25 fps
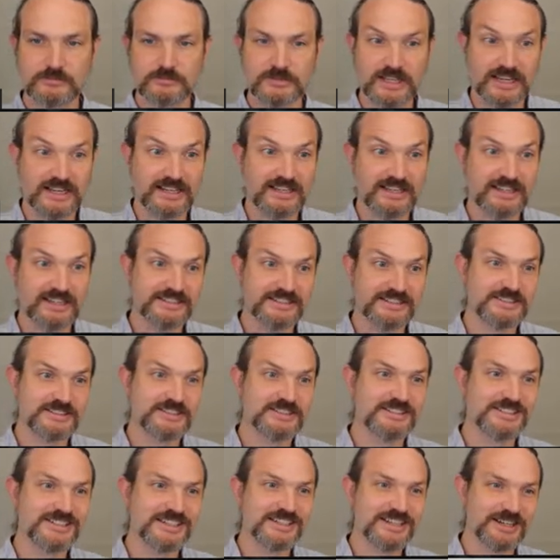Yeah,
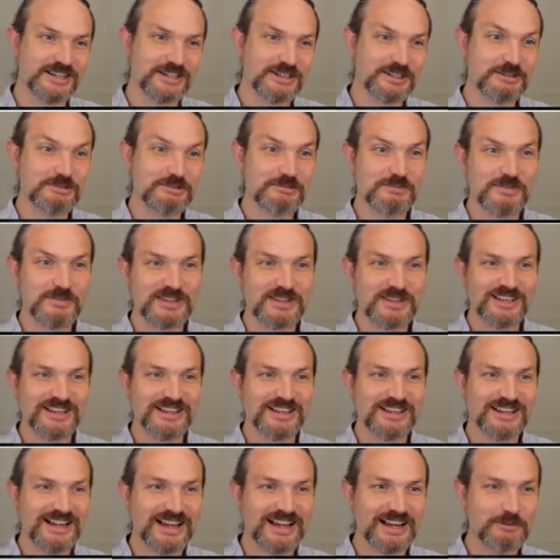and uh,
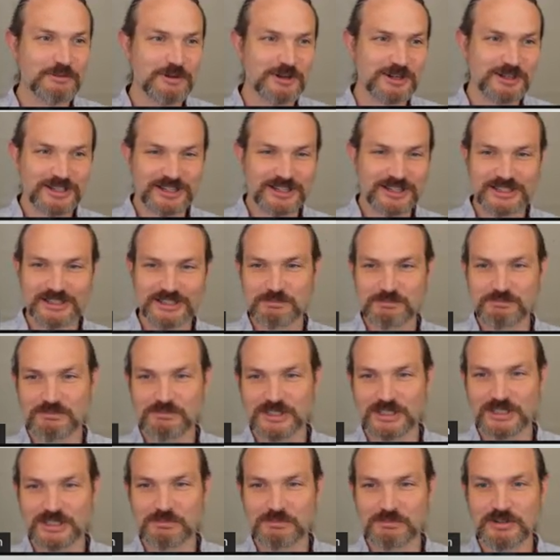I work on a
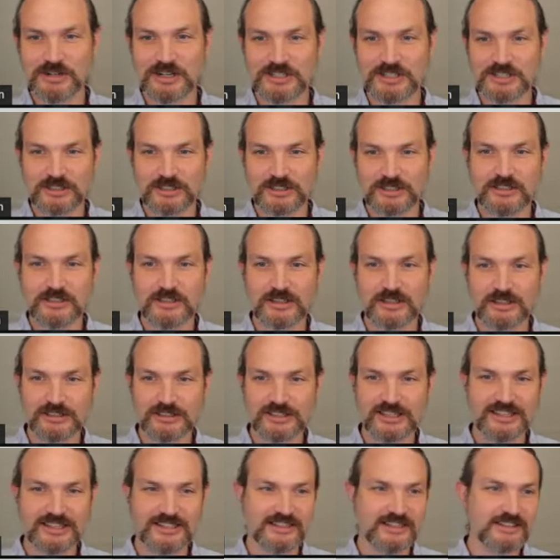little project
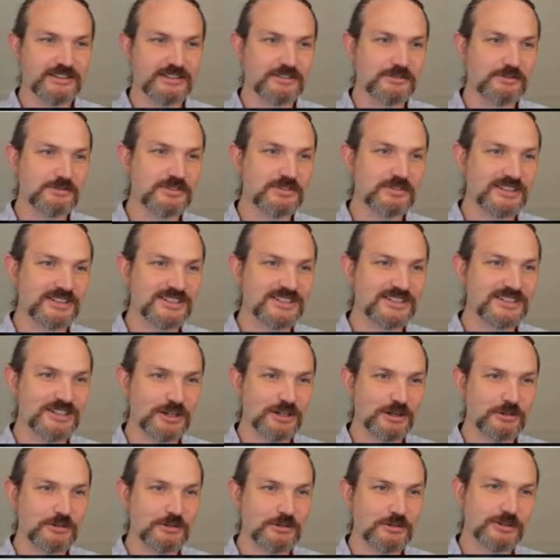called Knative, and
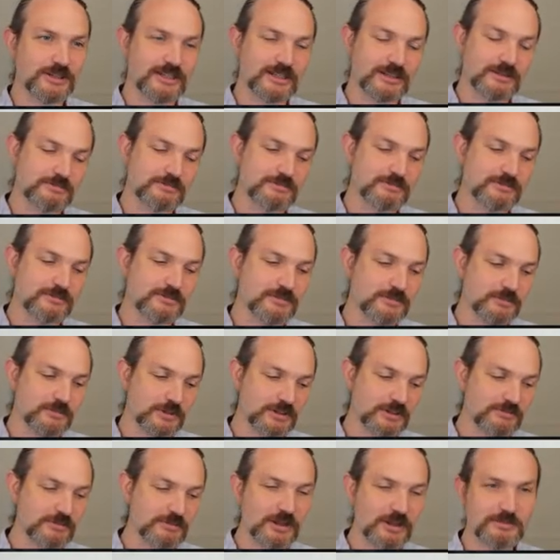so um,
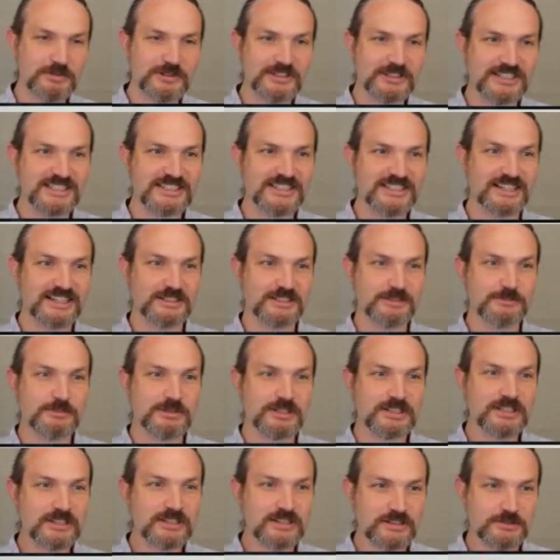we've all been excited
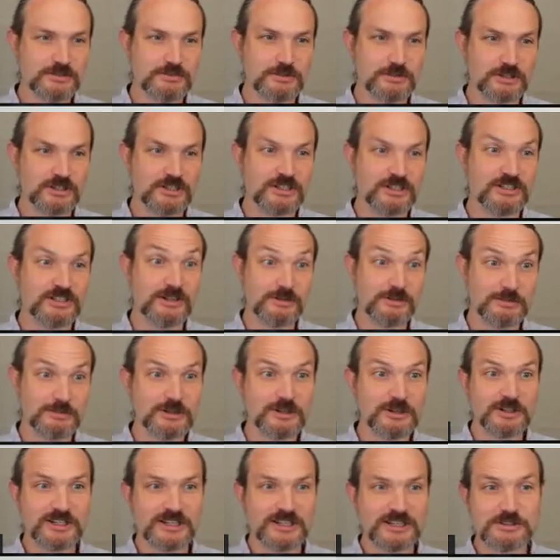because we're going to
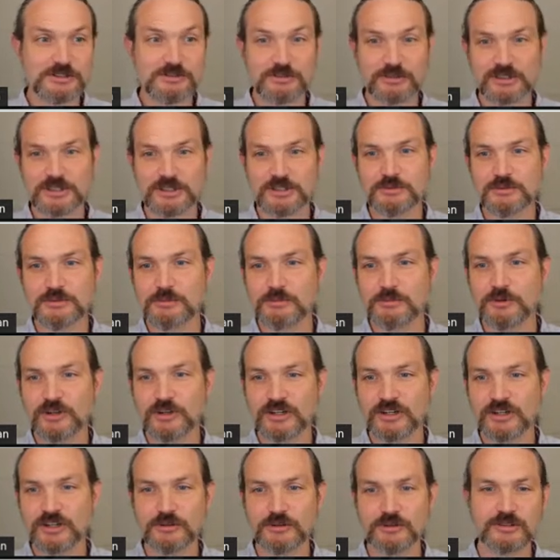number our next release
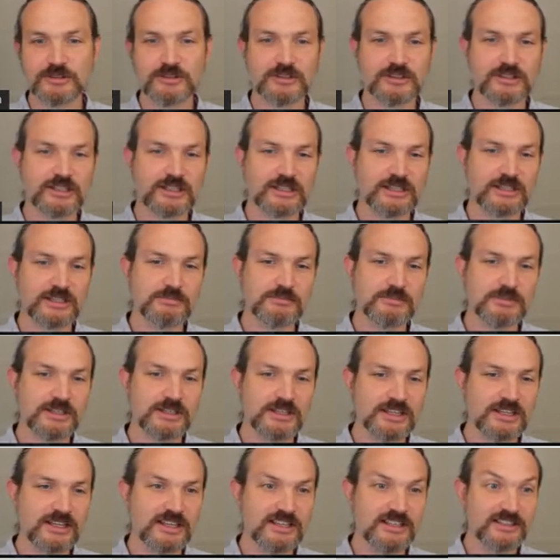1.0. Um,
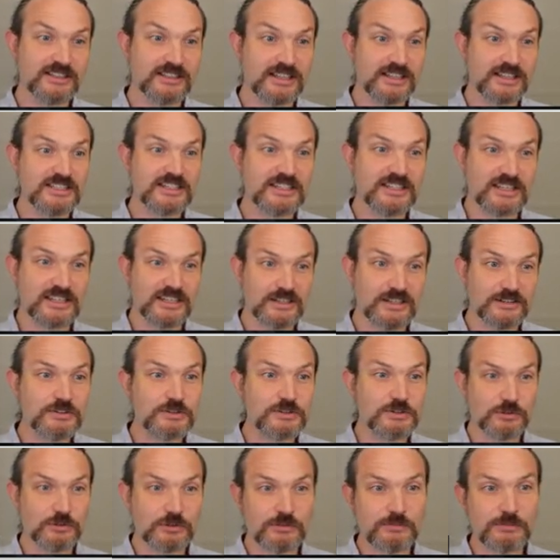lots of the
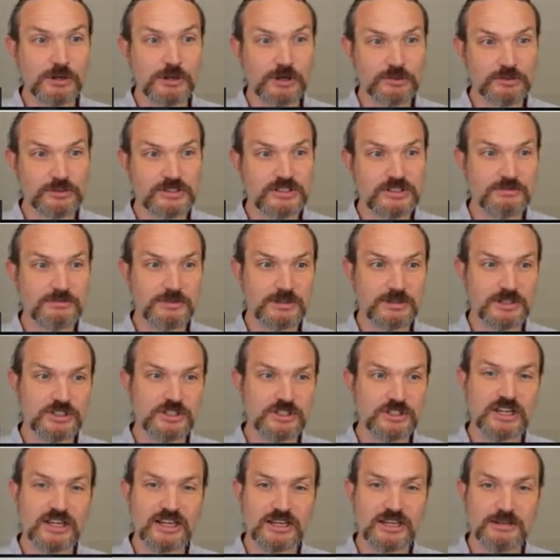individual components have been
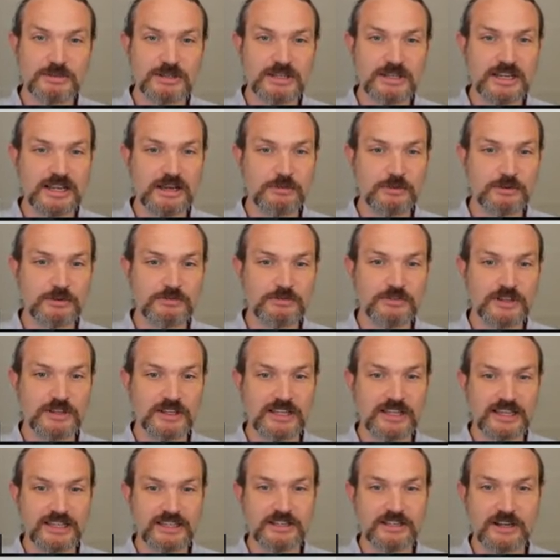GA, but now we
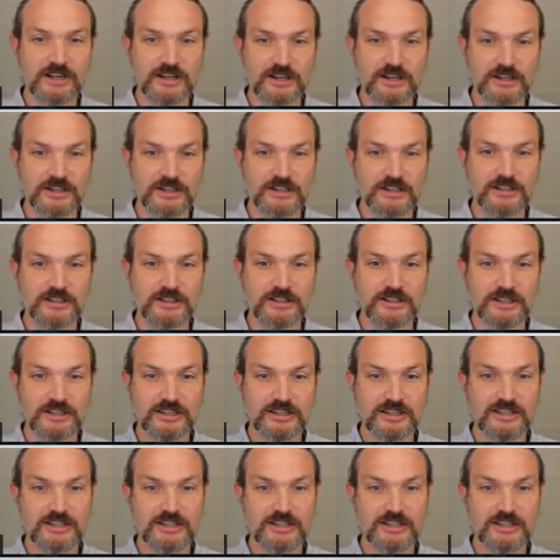feel like our